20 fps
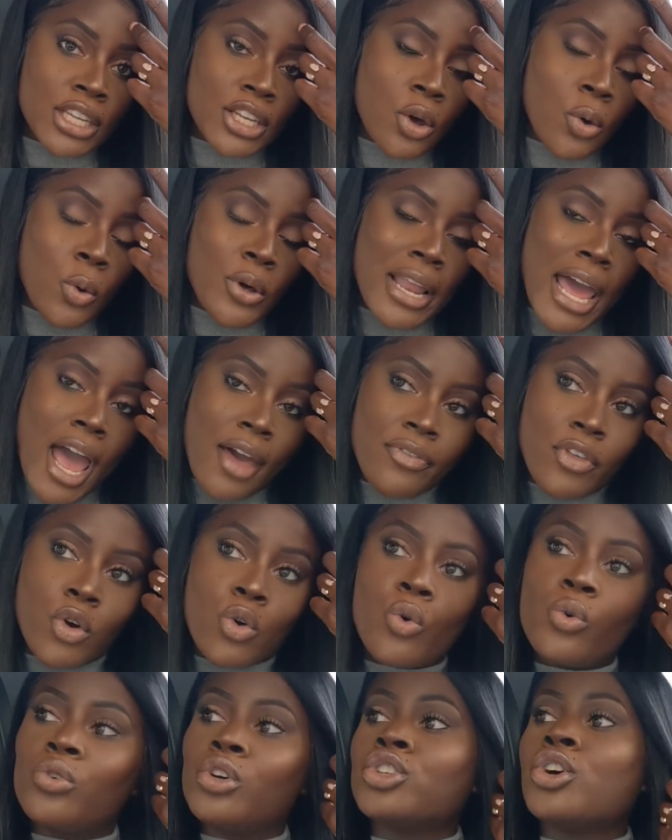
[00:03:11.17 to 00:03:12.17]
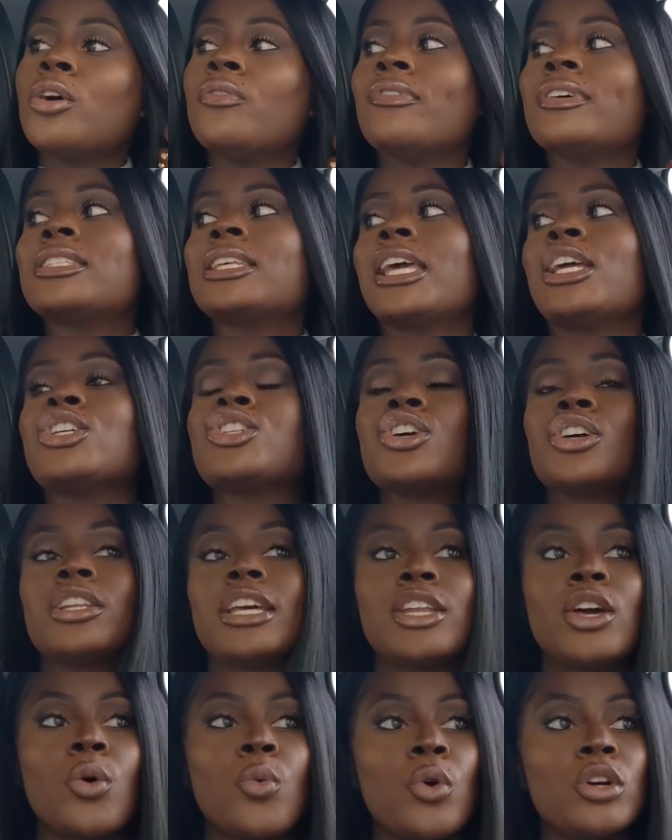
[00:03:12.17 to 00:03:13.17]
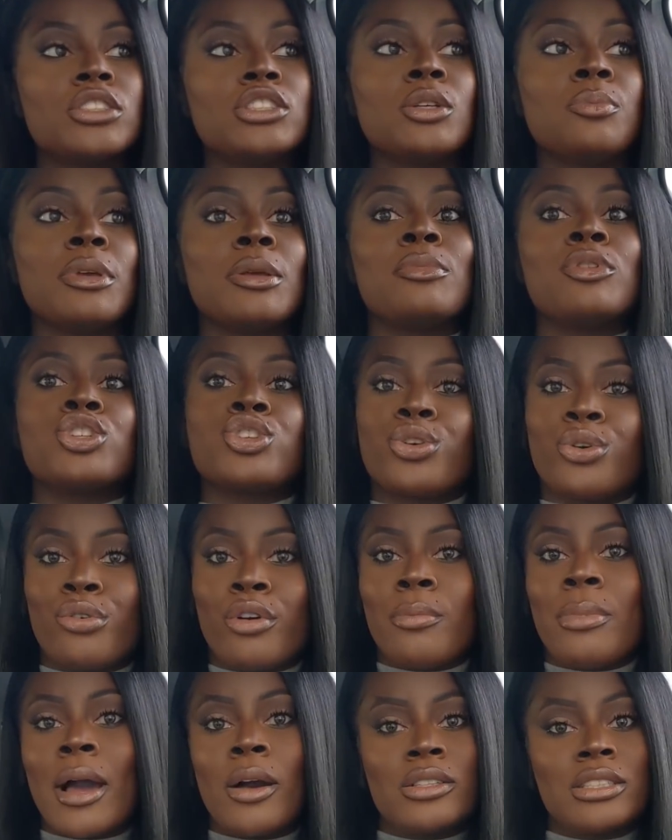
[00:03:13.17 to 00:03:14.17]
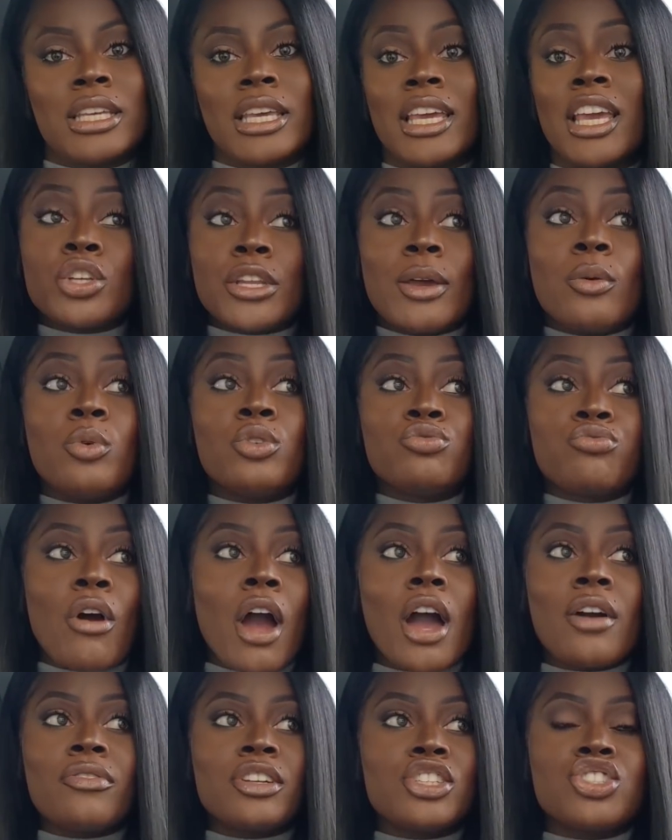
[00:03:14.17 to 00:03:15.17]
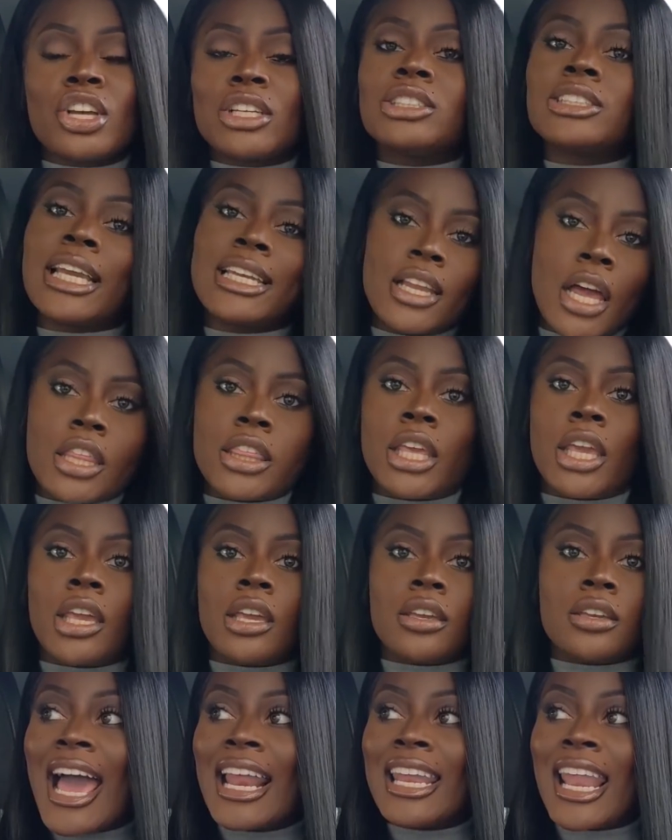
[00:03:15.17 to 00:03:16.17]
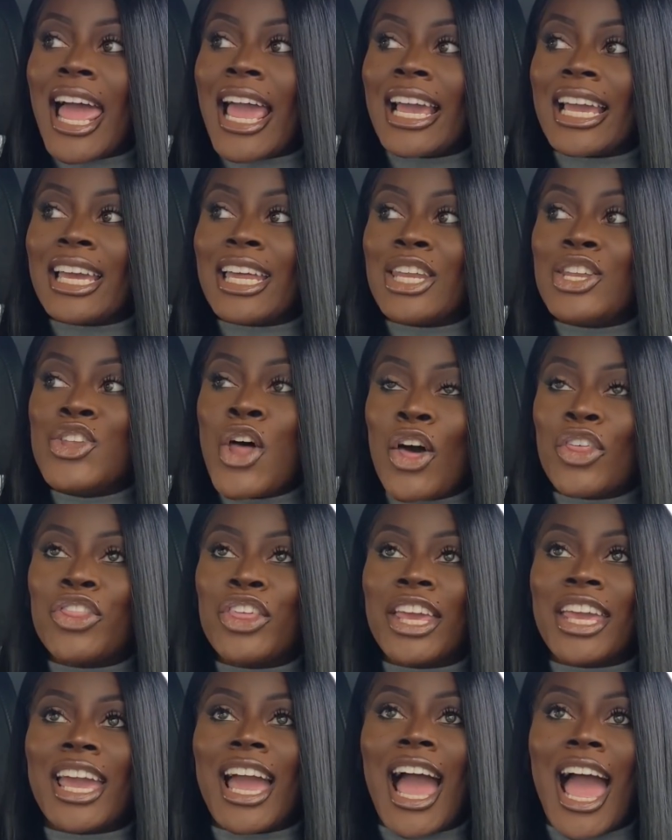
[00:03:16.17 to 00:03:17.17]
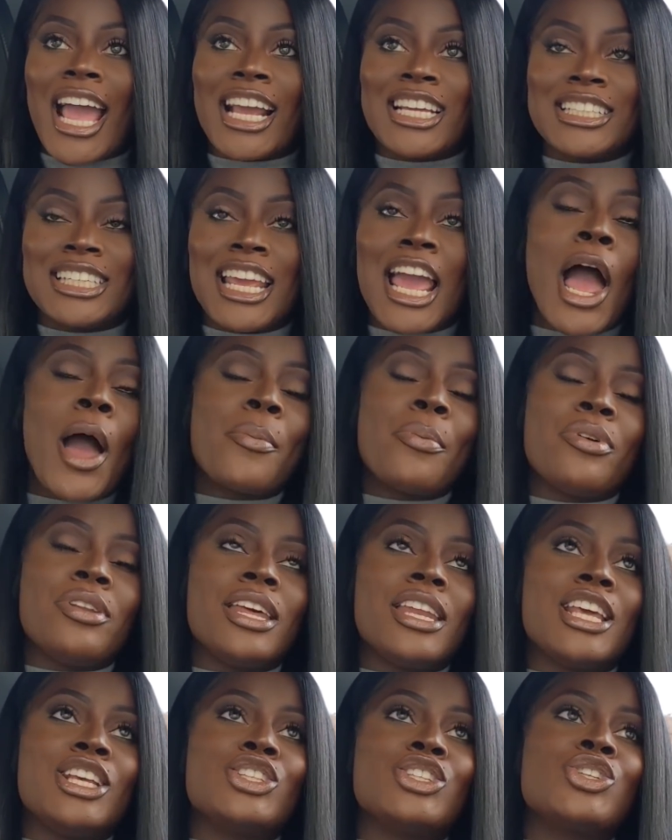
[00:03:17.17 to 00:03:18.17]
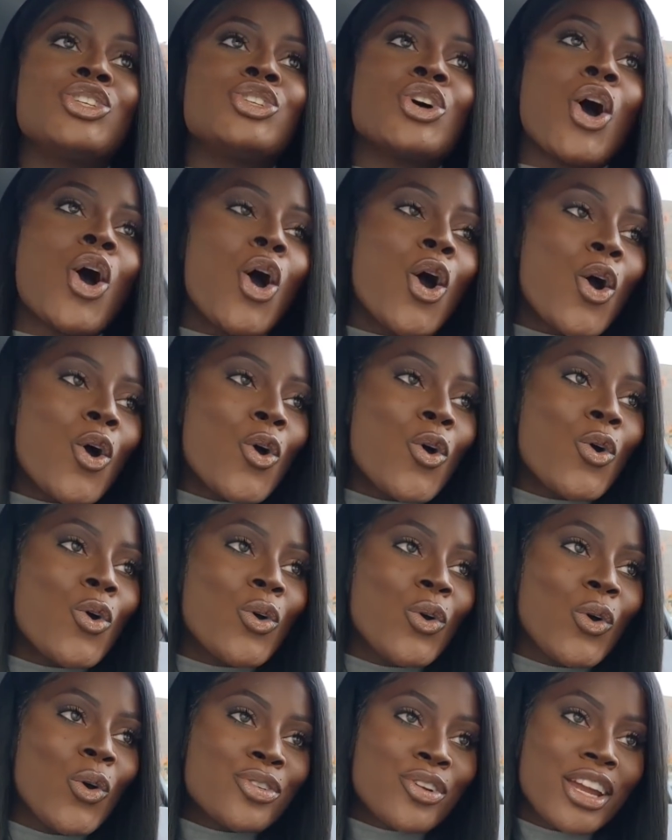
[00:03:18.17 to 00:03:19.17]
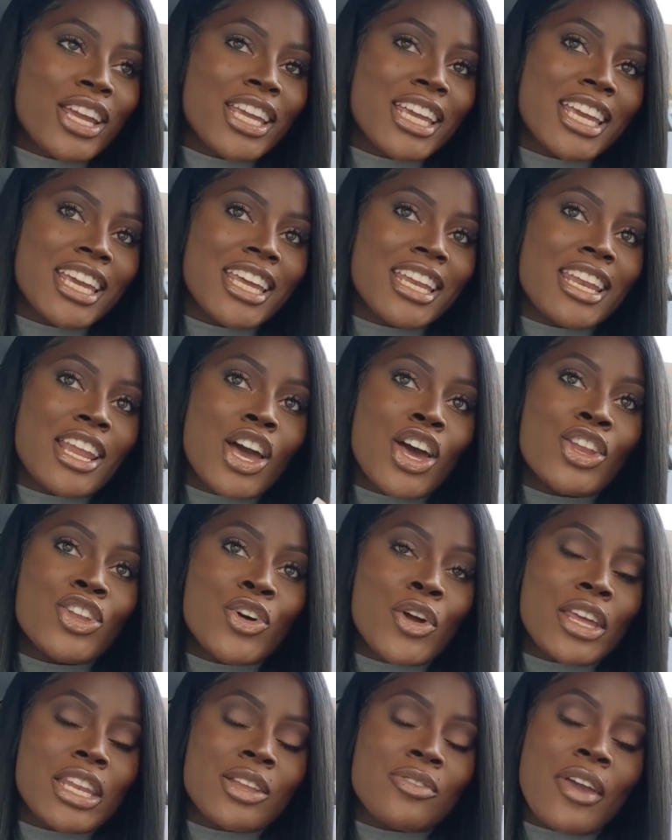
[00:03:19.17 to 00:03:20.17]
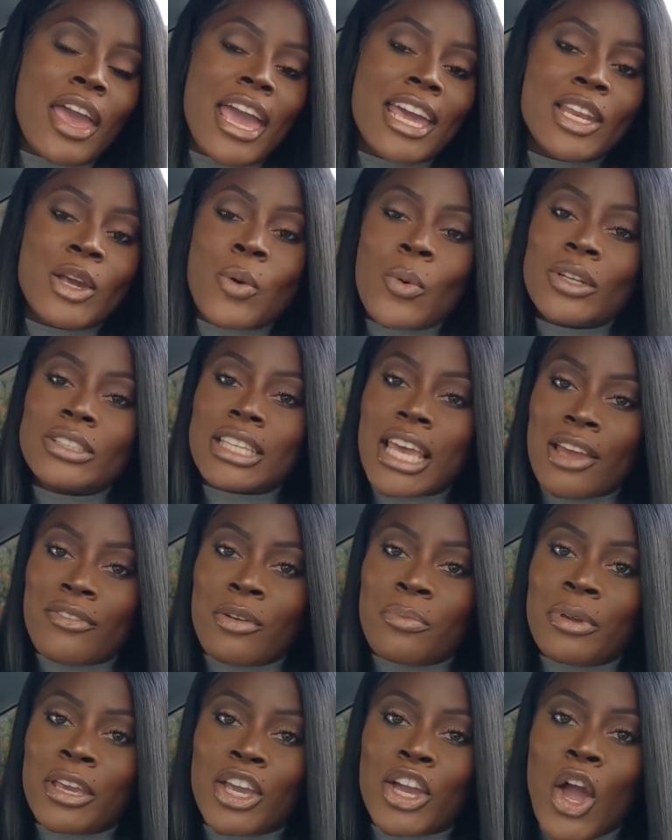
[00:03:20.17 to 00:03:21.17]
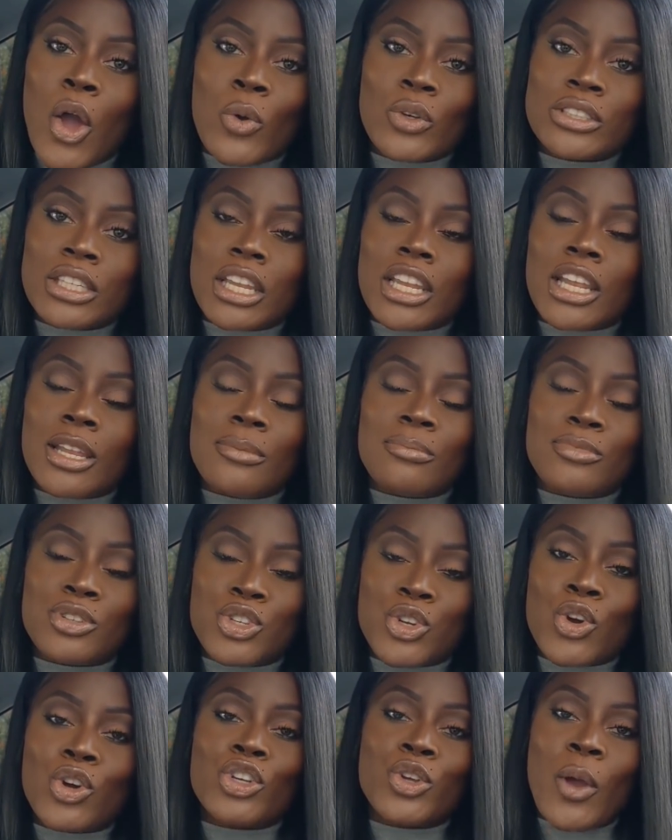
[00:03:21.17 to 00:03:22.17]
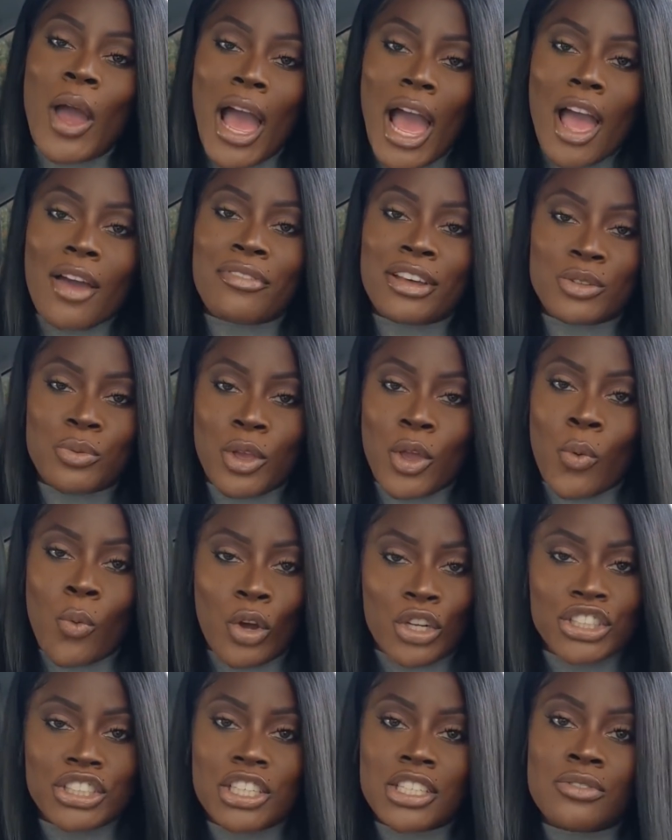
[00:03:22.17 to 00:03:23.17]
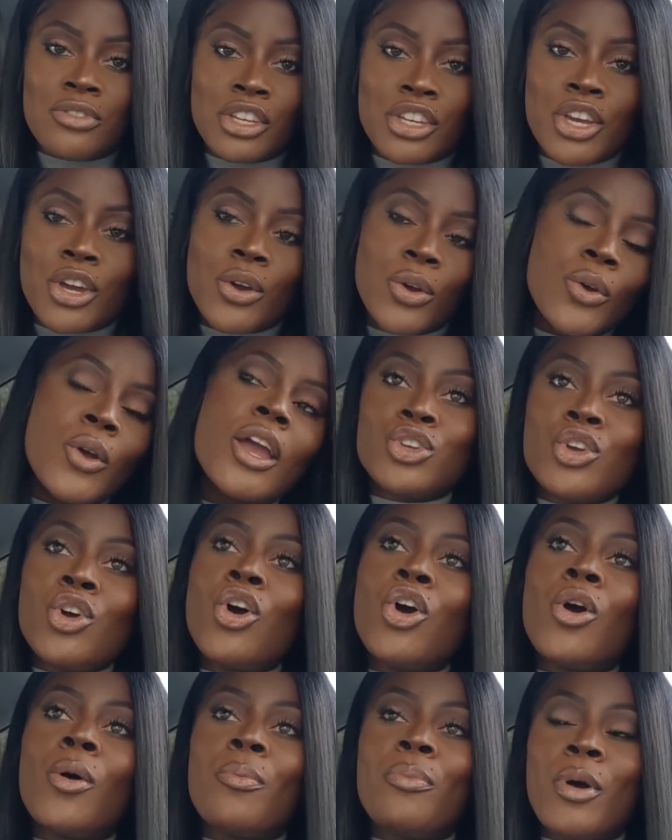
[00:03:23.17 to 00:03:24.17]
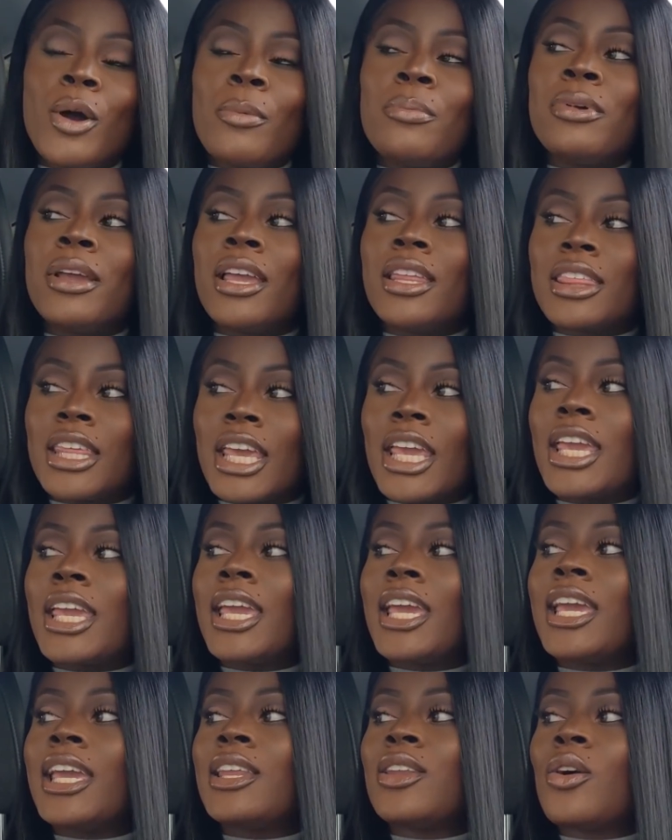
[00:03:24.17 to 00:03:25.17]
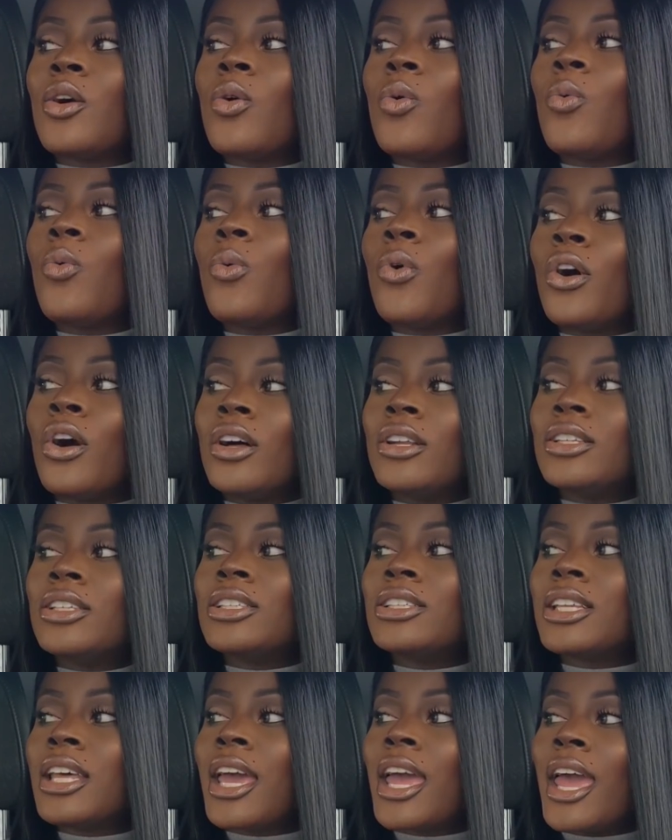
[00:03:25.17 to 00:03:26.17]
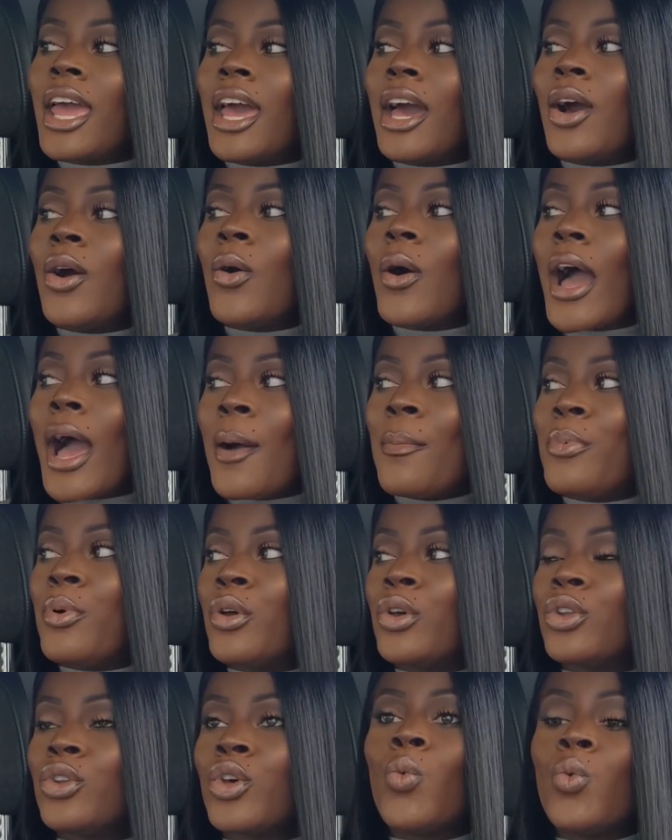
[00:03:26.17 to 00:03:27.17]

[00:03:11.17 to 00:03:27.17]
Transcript: They don't want to have the awkward conversation. They don't want to be mature about it. So they would rather just say nothing, act like nothing actually happened. And it's so freaking annoying. If anyone's ever been ghosted, and I'm sure you have, that's why you're watching this video, you're probably thinking, what the hell happened?